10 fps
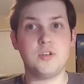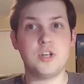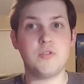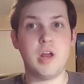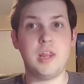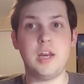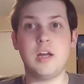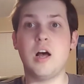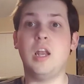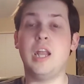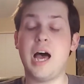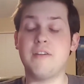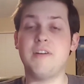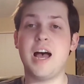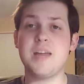generating a lot
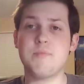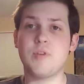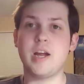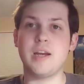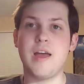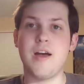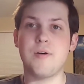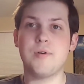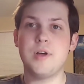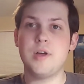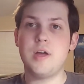of hype right now,